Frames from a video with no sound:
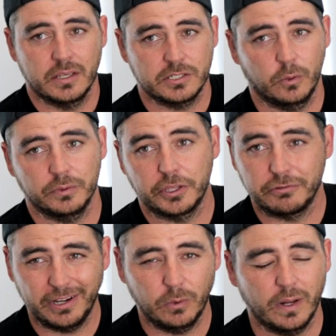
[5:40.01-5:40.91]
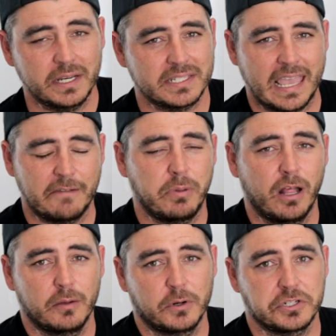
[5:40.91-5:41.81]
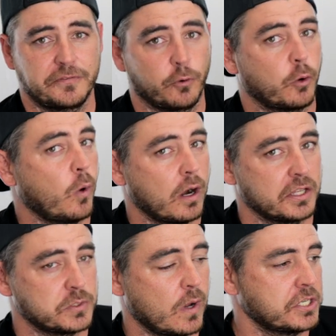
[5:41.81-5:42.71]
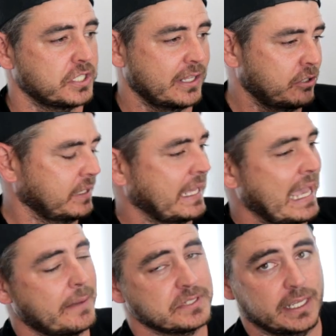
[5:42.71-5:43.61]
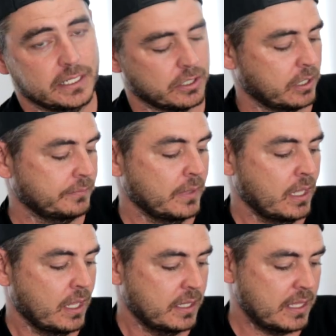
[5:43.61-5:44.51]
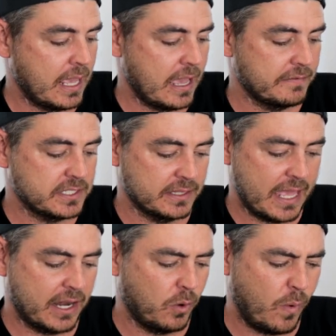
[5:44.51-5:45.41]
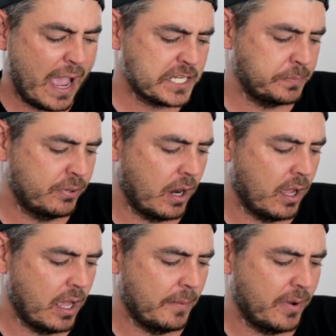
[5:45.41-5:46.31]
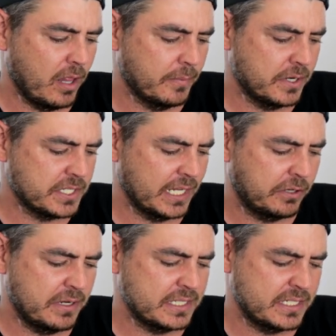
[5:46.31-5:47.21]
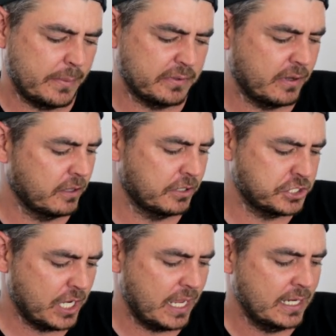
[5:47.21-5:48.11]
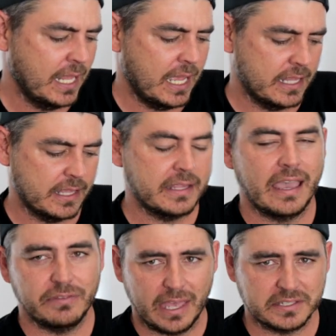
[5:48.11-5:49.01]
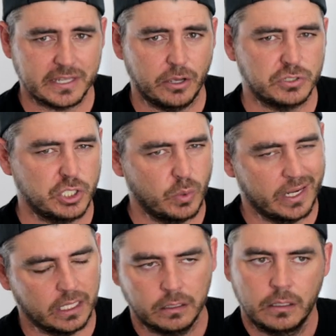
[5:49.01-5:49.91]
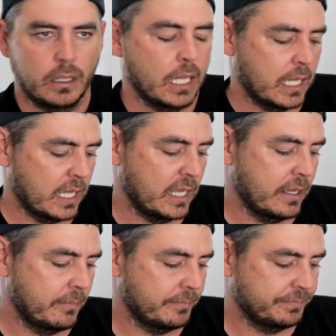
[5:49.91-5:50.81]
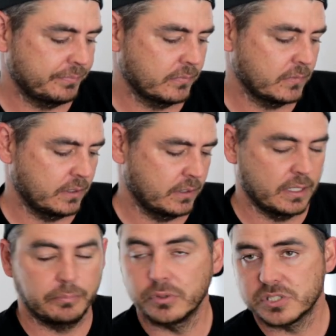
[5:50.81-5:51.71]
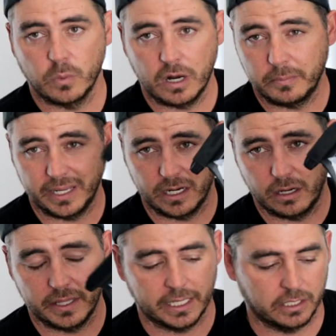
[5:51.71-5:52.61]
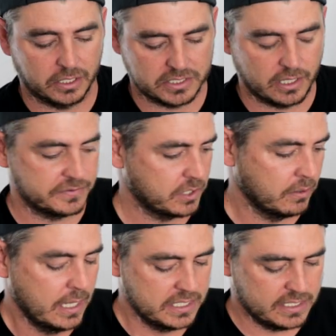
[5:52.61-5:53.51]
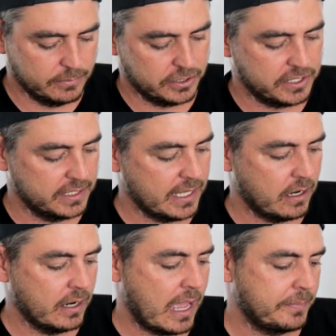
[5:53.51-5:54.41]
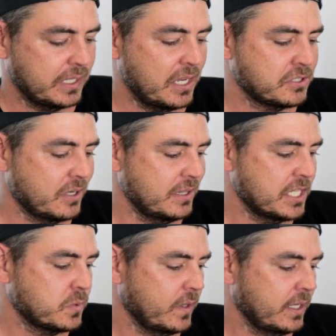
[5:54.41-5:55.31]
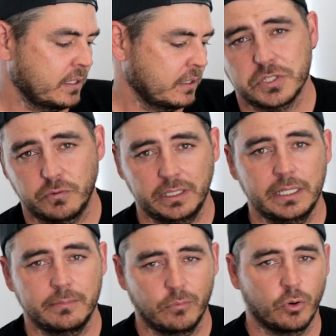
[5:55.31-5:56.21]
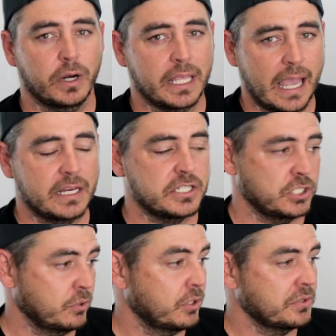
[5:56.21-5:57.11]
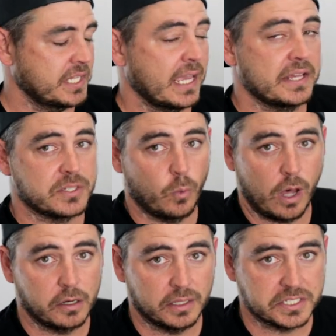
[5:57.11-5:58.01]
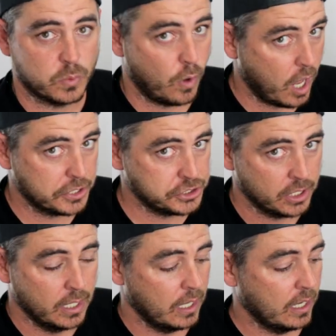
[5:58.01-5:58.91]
So with the 3-in-1 is they have polymers for waterless washing that'll encapsulate dirt. They have synthetic wax polymers that increases depth of color and shine. And then they have the SiO2 in it. That boosts the water being in and all that kind of good stuff. So similar thing there, application on this one is really more guided to using it as a waterless wash.